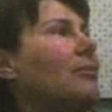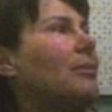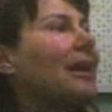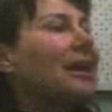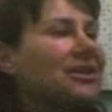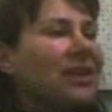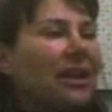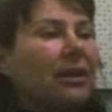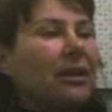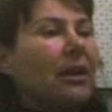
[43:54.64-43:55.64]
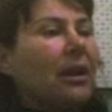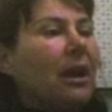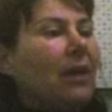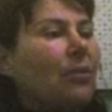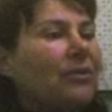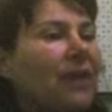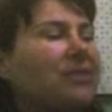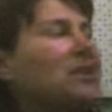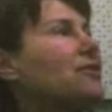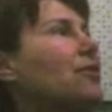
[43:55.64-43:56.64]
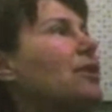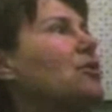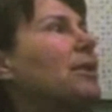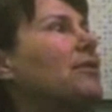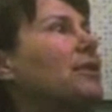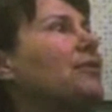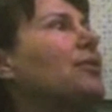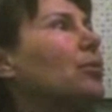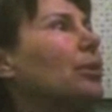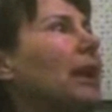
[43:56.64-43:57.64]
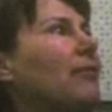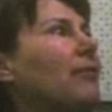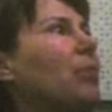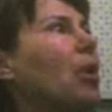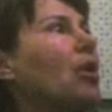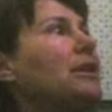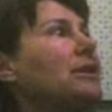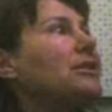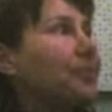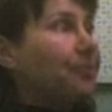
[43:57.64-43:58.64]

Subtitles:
Like I said, we've got these friends. We have parties.